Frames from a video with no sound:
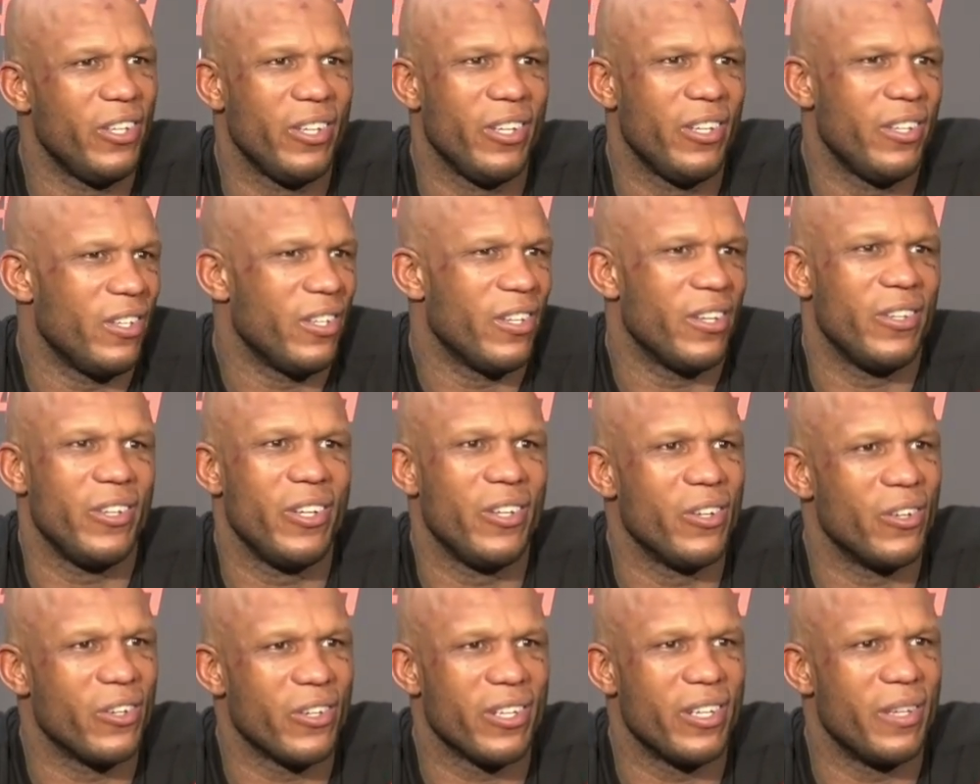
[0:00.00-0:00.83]
you know,
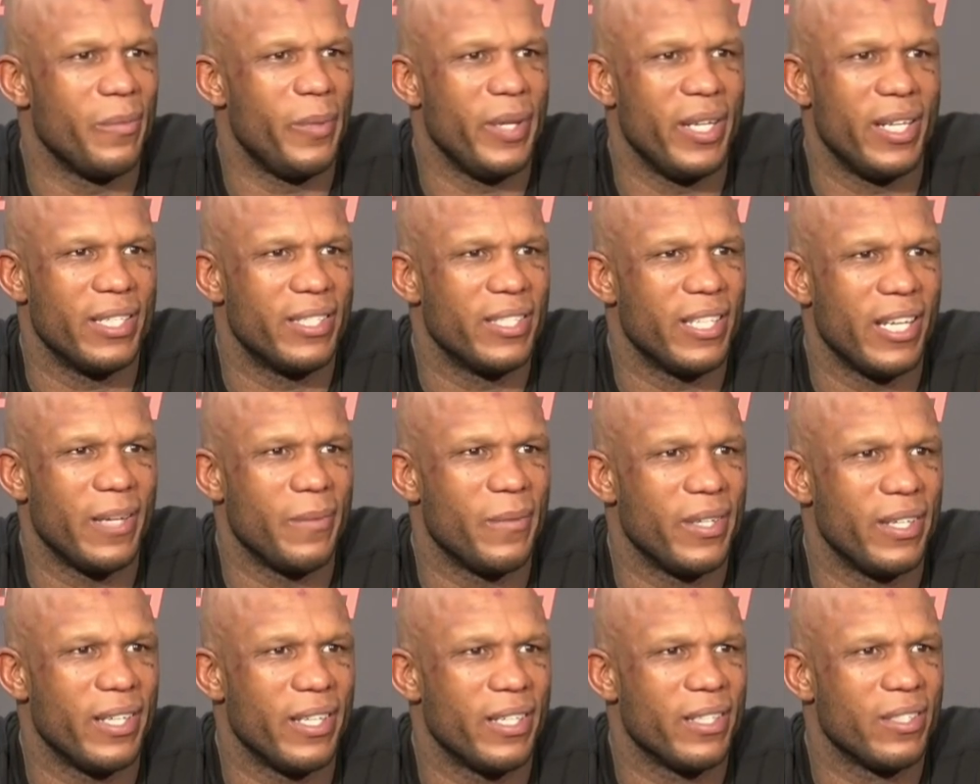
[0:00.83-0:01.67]
you're not going to be the
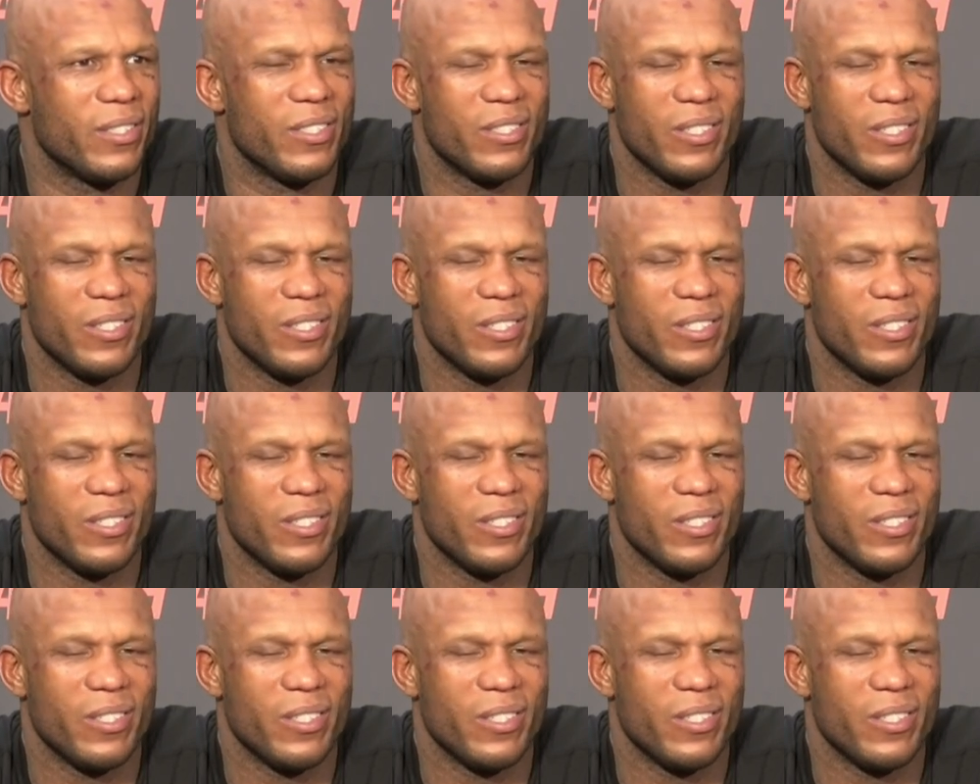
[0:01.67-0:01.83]
same again.